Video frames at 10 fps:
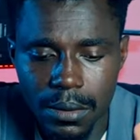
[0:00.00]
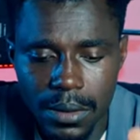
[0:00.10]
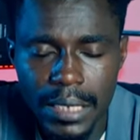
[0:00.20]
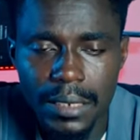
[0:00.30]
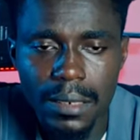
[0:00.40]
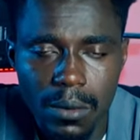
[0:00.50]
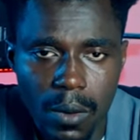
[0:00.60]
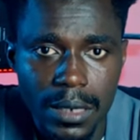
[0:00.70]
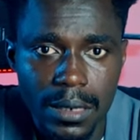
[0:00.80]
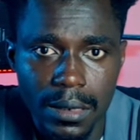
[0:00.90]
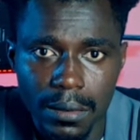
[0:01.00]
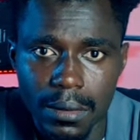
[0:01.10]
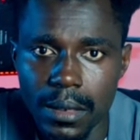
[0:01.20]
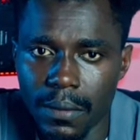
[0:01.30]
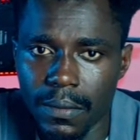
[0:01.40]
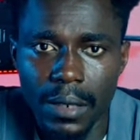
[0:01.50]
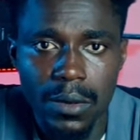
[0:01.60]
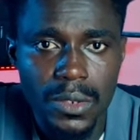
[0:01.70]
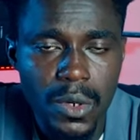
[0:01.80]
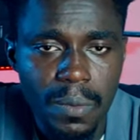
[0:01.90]
Great question.
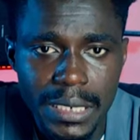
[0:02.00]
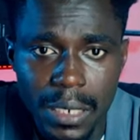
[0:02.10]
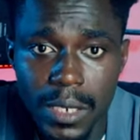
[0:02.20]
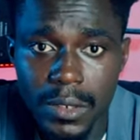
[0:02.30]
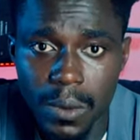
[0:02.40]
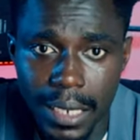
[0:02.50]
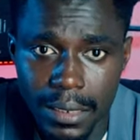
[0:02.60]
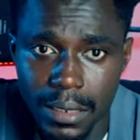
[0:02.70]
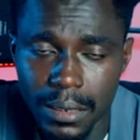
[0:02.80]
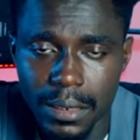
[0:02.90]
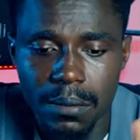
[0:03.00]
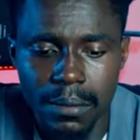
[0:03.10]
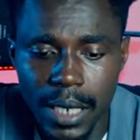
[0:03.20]
There was no better way to ask it.